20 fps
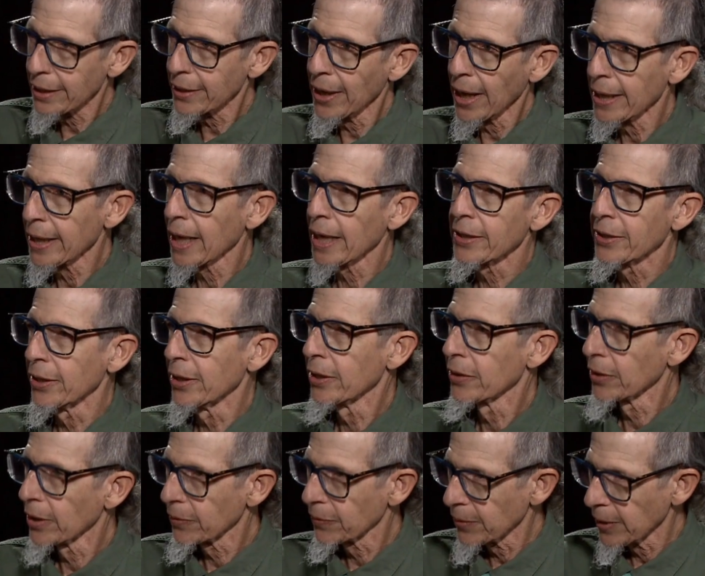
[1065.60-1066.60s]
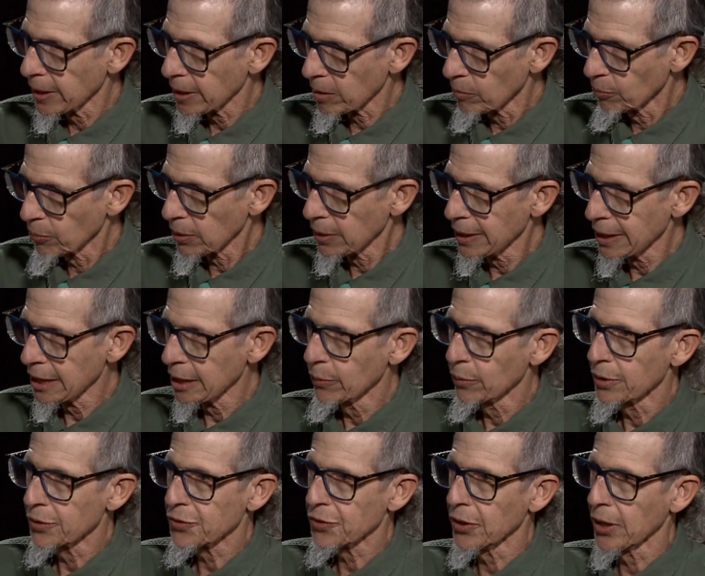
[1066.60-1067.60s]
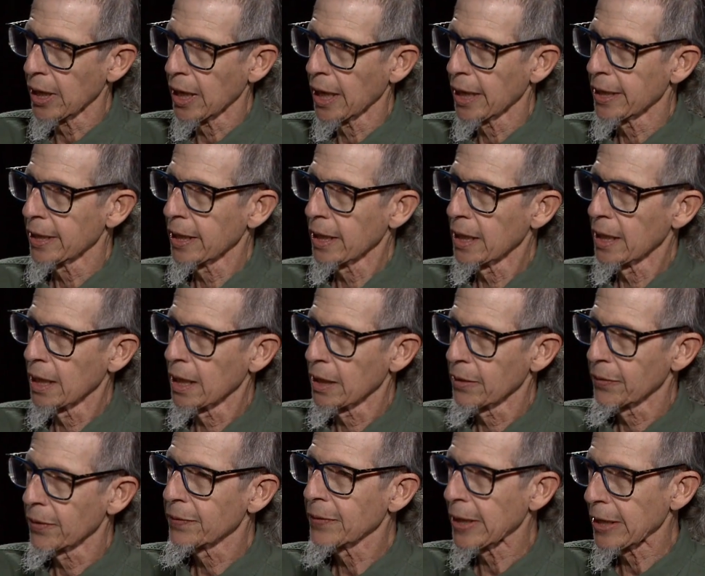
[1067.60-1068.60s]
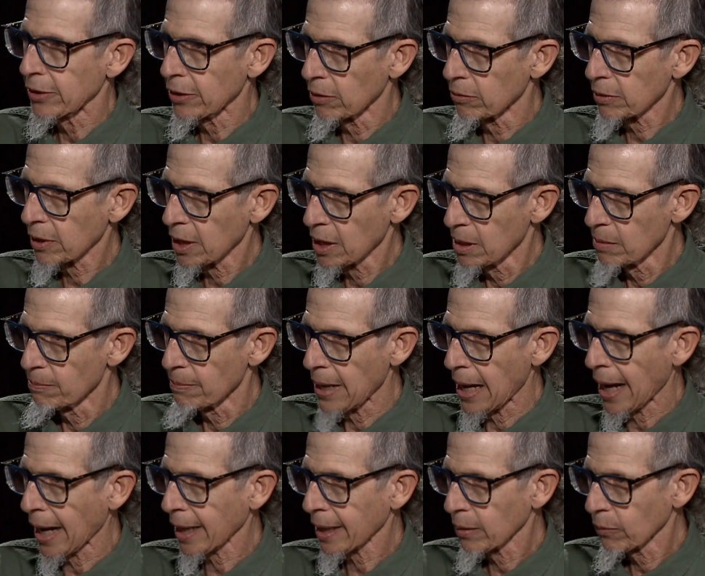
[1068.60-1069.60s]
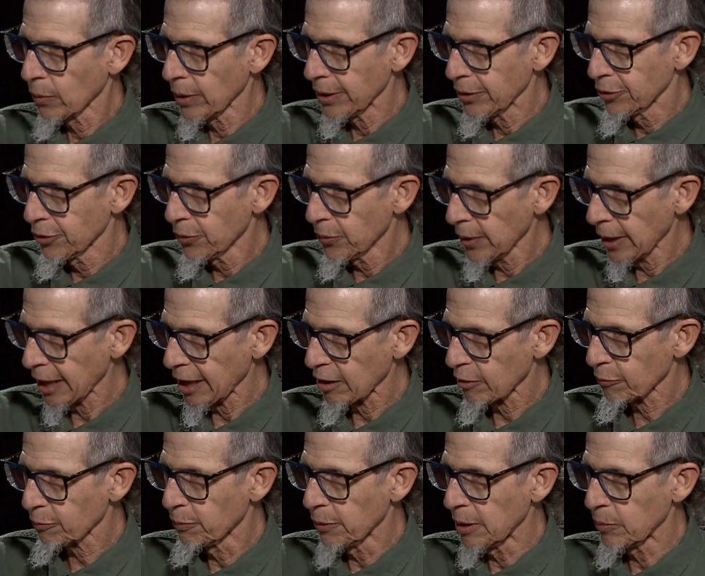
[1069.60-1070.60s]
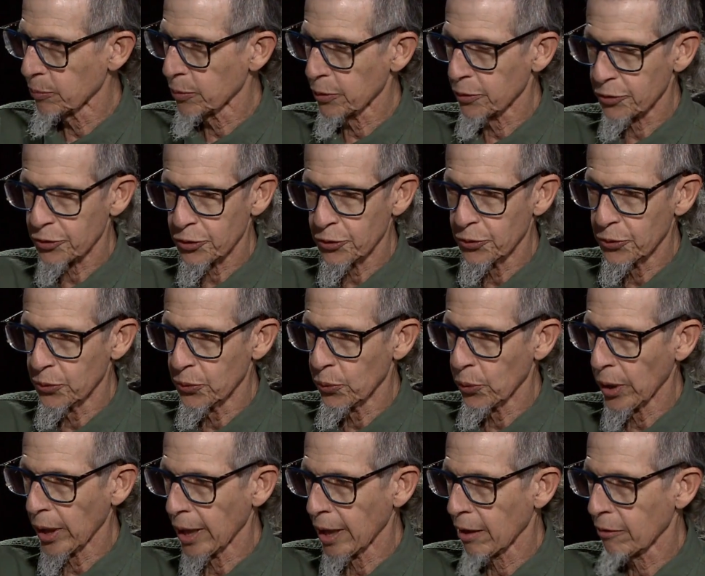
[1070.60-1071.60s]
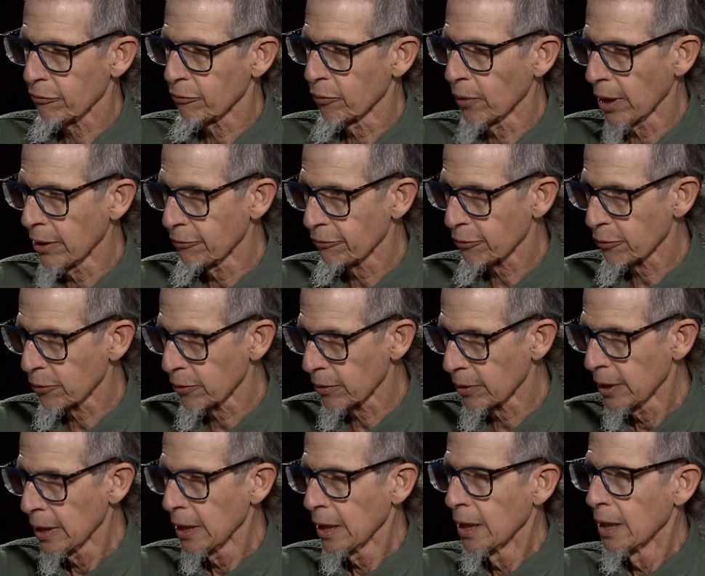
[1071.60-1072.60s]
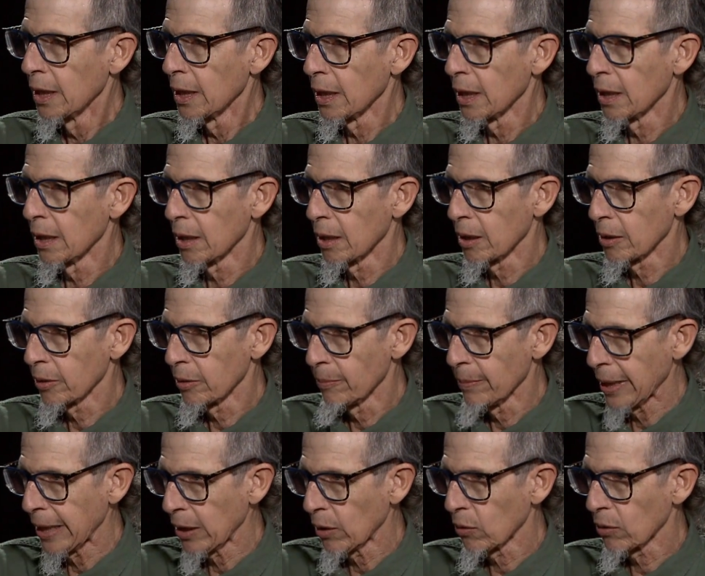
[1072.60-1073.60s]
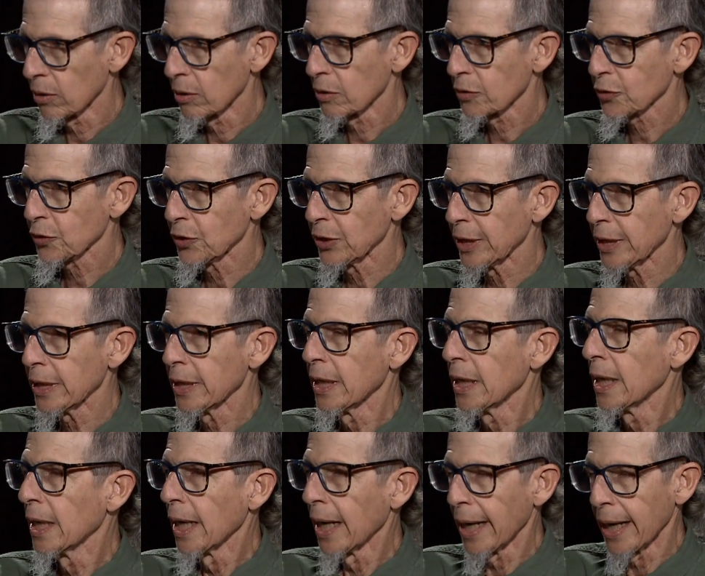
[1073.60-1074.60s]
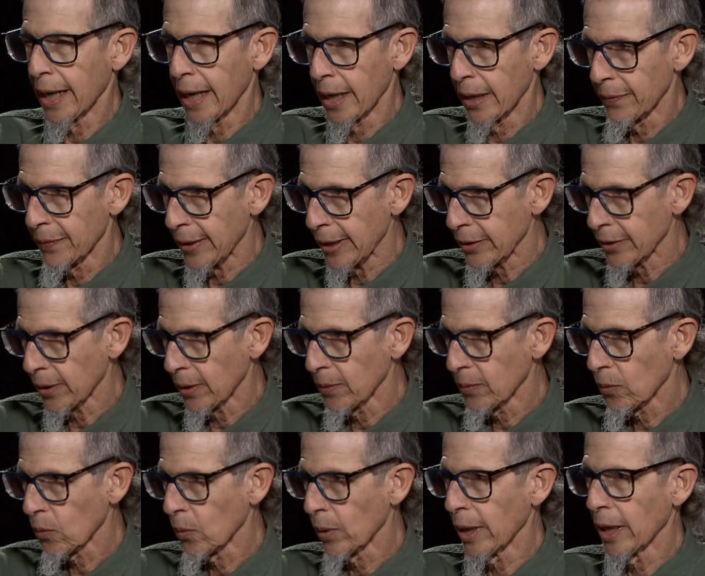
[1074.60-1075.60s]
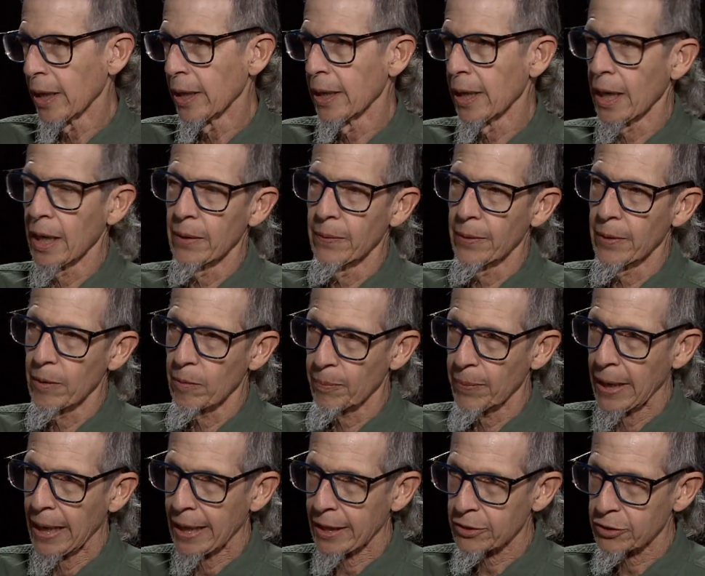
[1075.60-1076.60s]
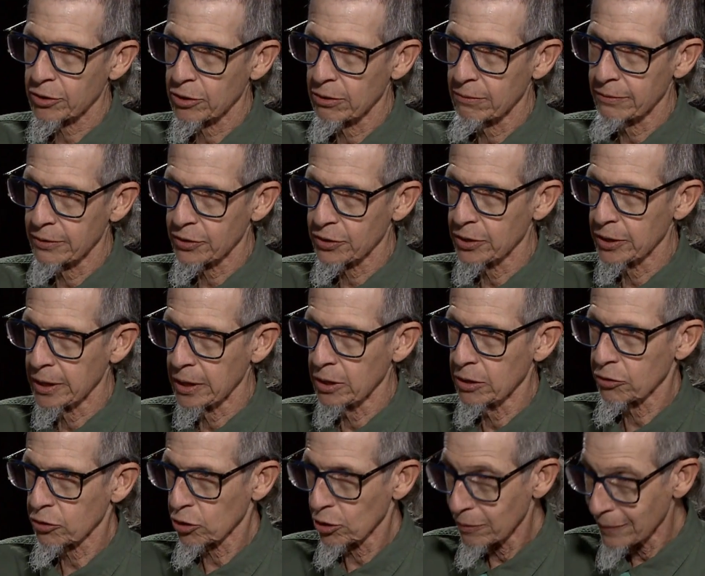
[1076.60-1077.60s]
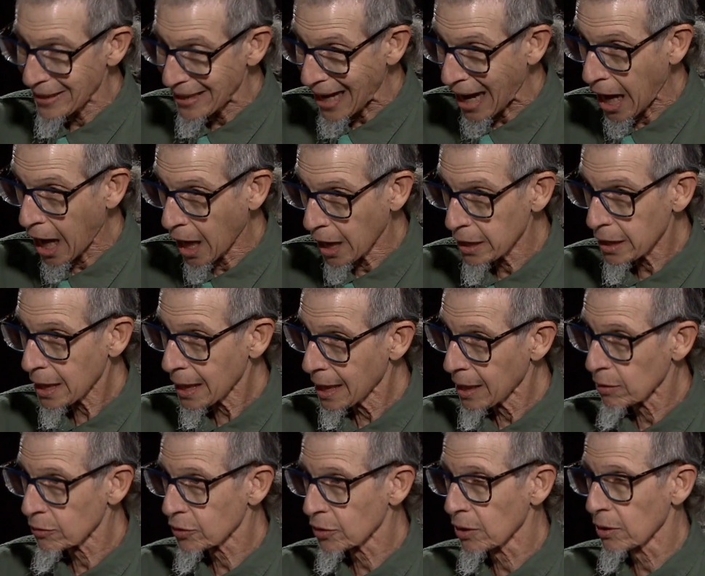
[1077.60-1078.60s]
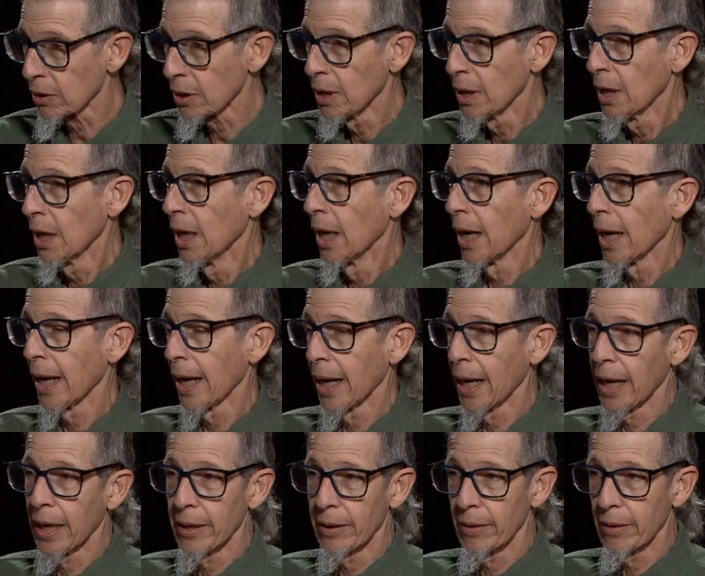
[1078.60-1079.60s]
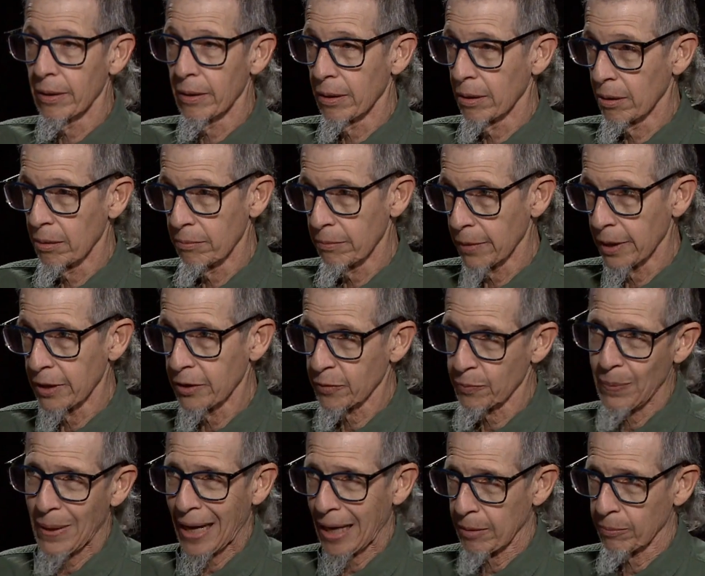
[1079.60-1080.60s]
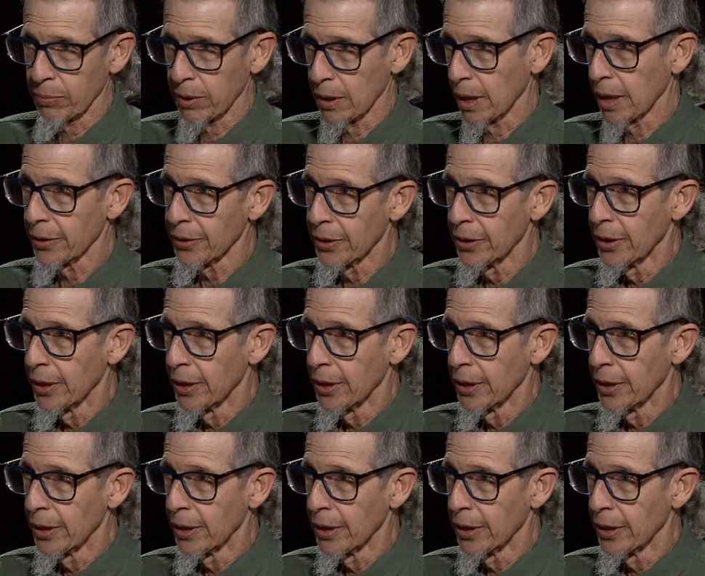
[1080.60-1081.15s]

that idea that they completely resign, that they don't come back. We do have members who have run for the mayoral seat, and they don't win, and they're back serving on council, and it's bad blood.